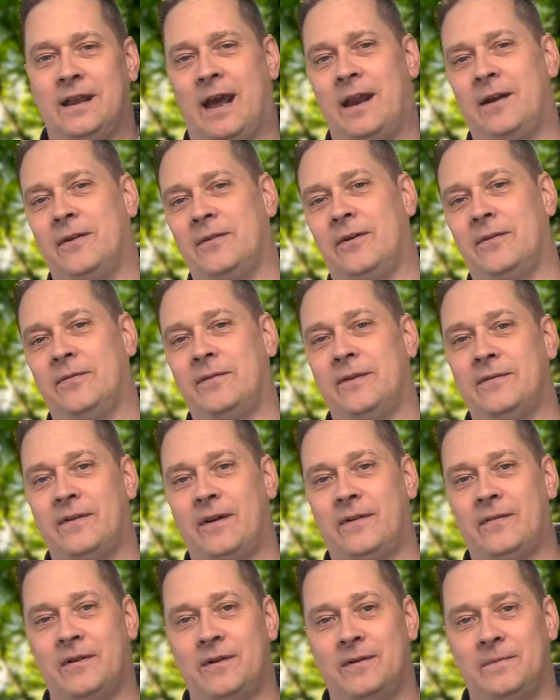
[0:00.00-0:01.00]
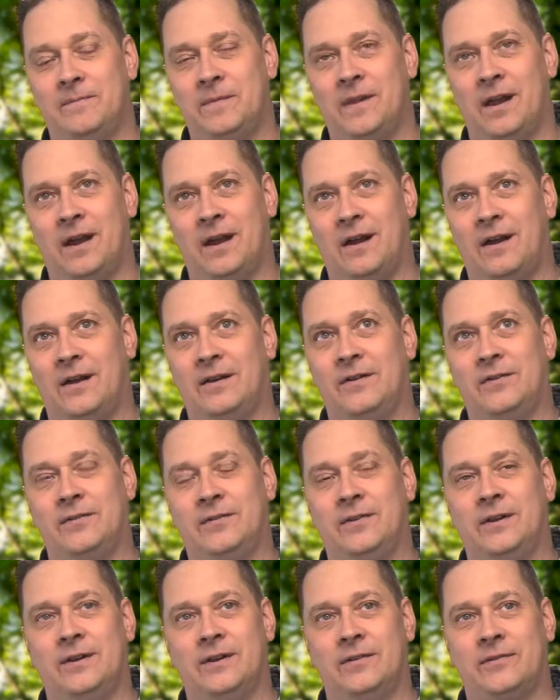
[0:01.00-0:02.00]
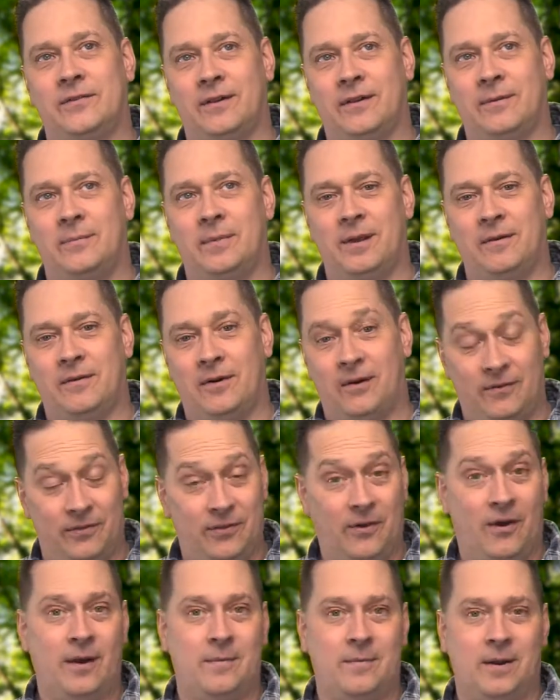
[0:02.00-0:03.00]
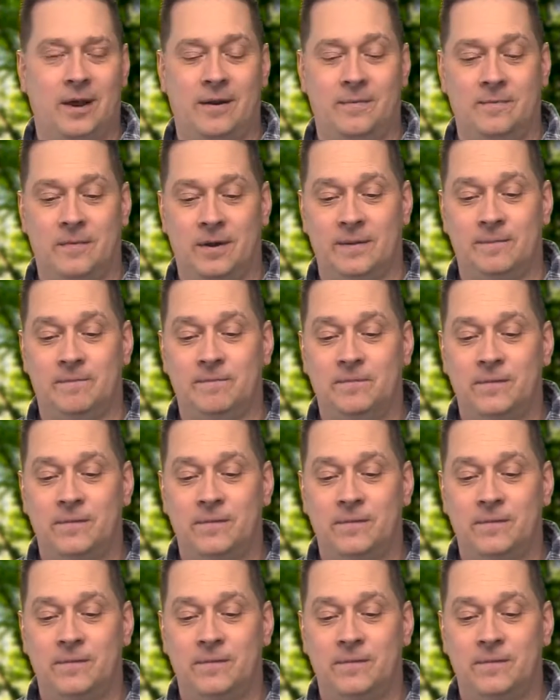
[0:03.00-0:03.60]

I don't know if you've ever uh, understood this a little bit or thought about it, but